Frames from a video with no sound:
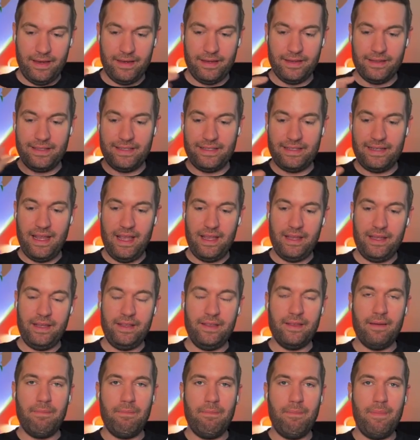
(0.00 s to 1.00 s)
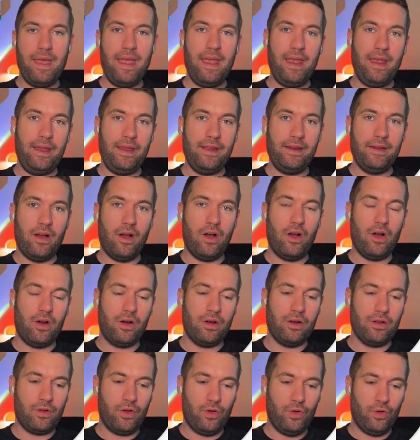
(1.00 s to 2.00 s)
It's taking the main
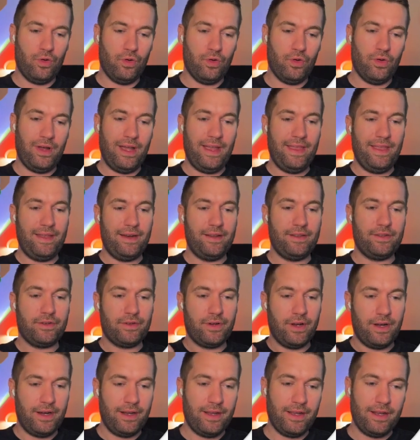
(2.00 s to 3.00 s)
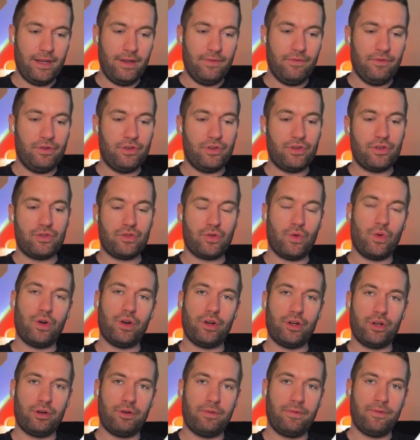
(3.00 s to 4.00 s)
article and then it's creating an even
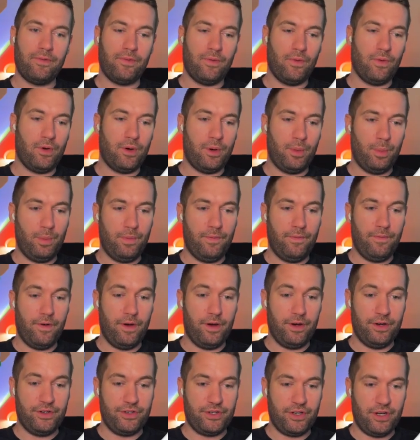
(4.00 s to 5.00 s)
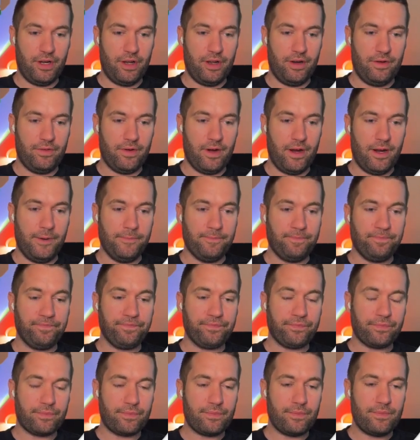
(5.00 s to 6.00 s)
shorter form version, right?
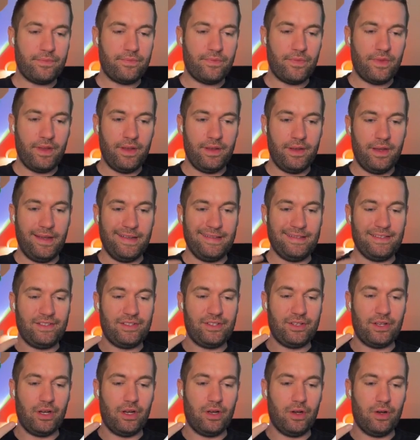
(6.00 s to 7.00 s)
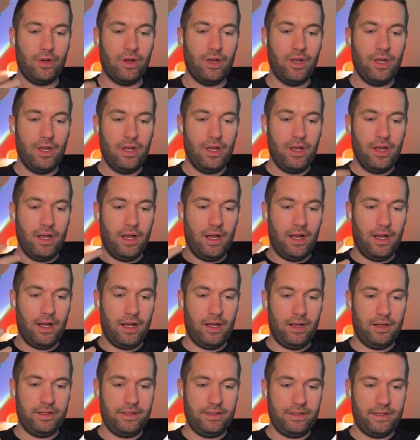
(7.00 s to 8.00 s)
And so
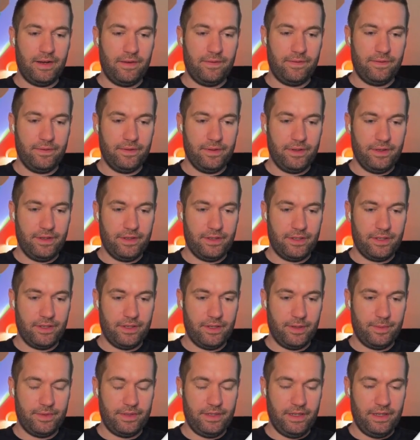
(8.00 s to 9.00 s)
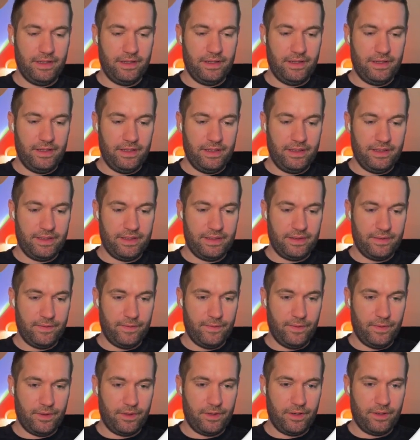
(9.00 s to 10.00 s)
definitely should update this to
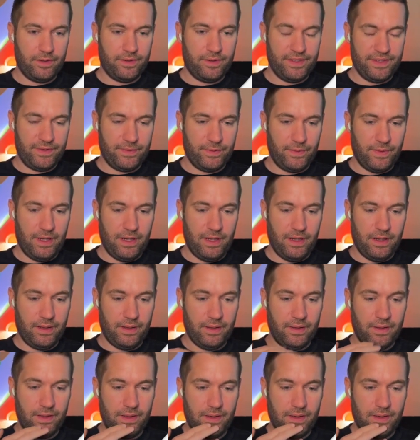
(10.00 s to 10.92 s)
4.0 as well.